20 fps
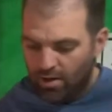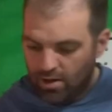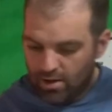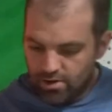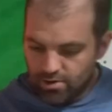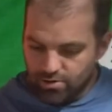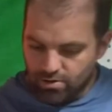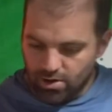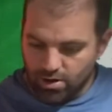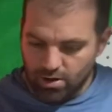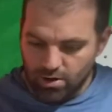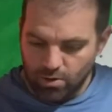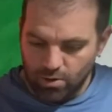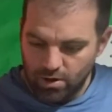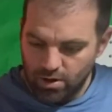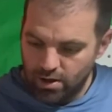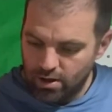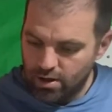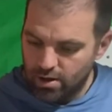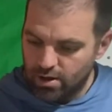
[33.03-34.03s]
So,
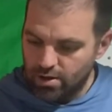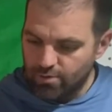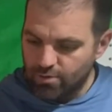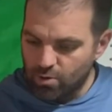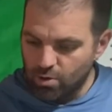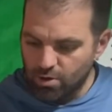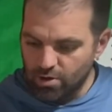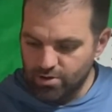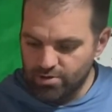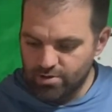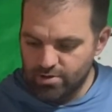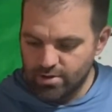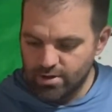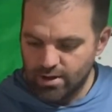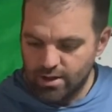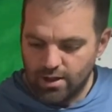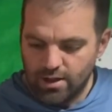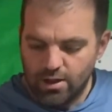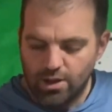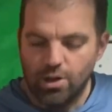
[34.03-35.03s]
of course,
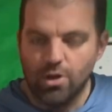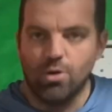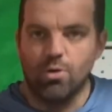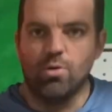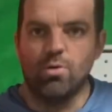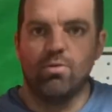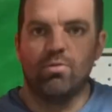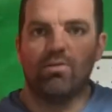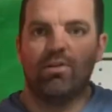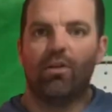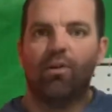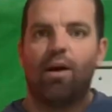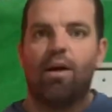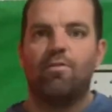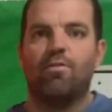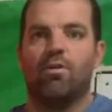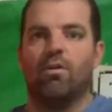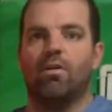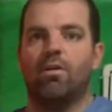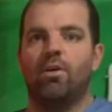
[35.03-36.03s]
you still have
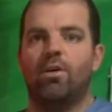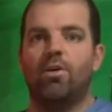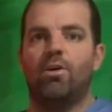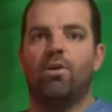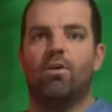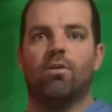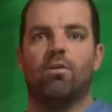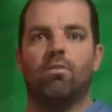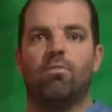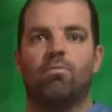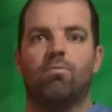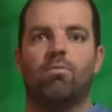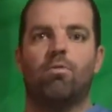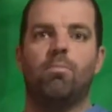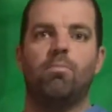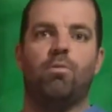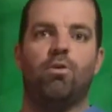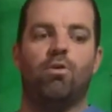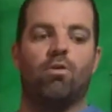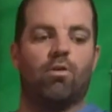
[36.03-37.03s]
your
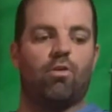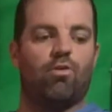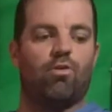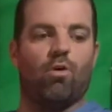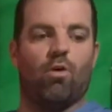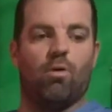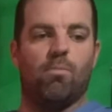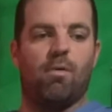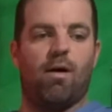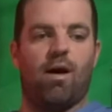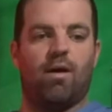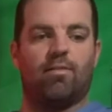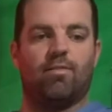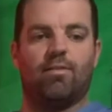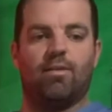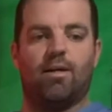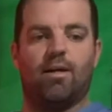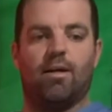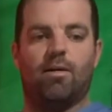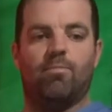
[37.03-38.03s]
computer controller box.
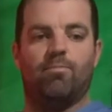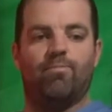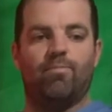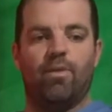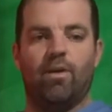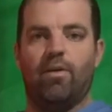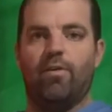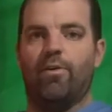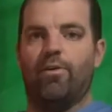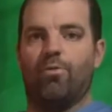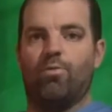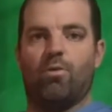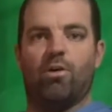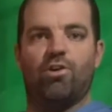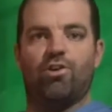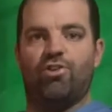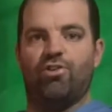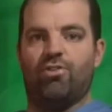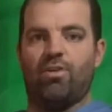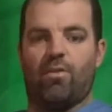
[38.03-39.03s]
There's one
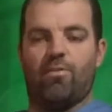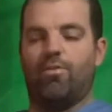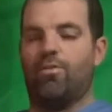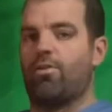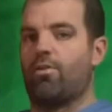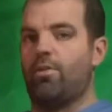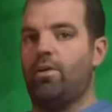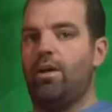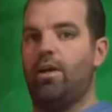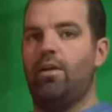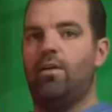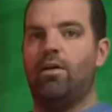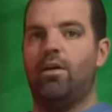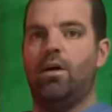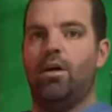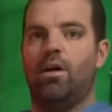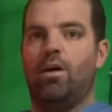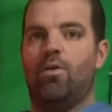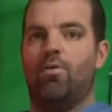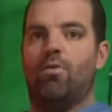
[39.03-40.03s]
just off the screen
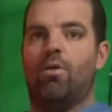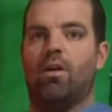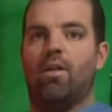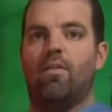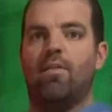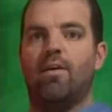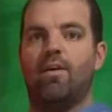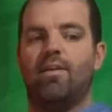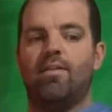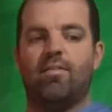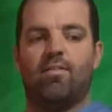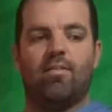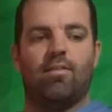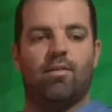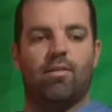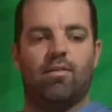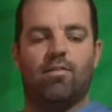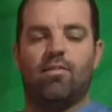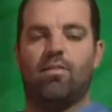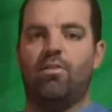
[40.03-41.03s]
running this.
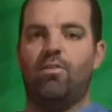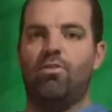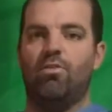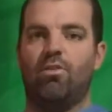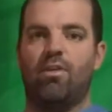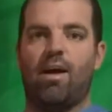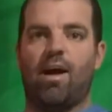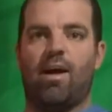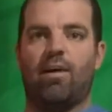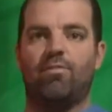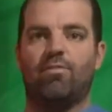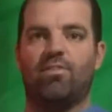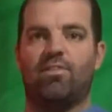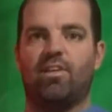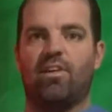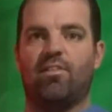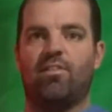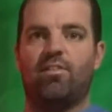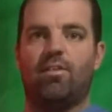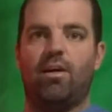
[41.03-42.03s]
It's usually got
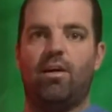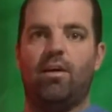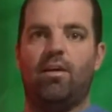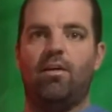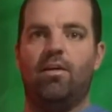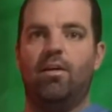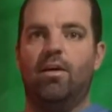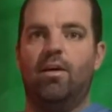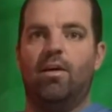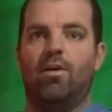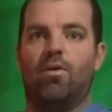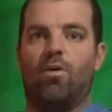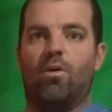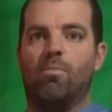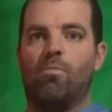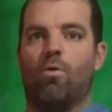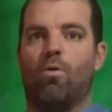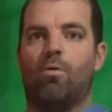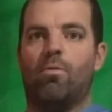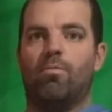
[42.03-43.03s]
16 or
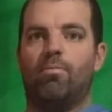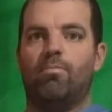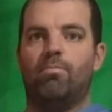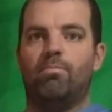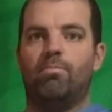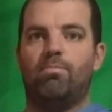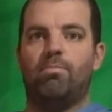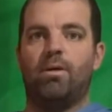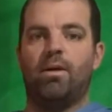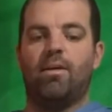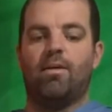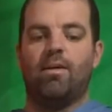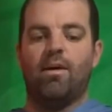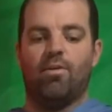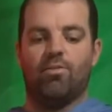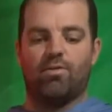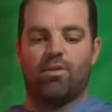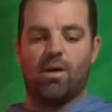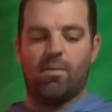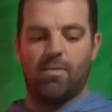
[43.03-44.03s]
more
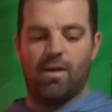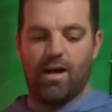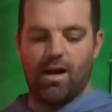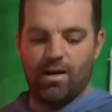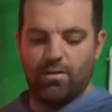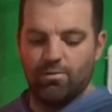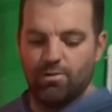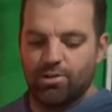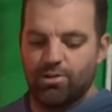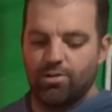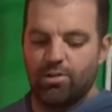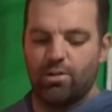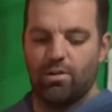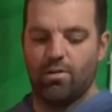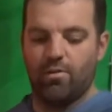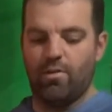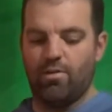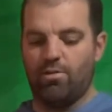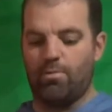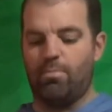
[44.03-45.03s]
pigtails coming out, which, you know,
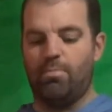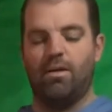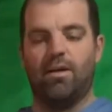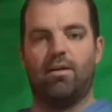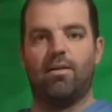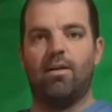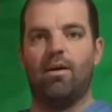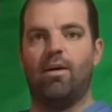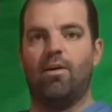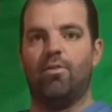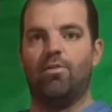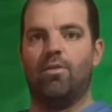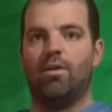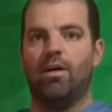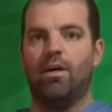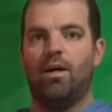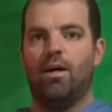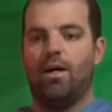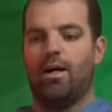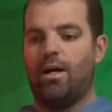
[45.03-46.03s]
these are pigtails
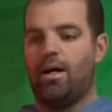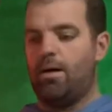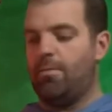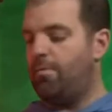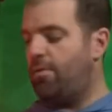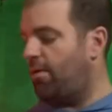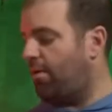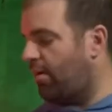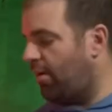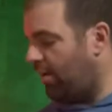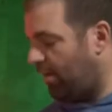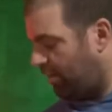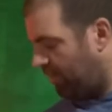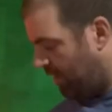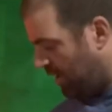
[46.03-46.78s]
that are going to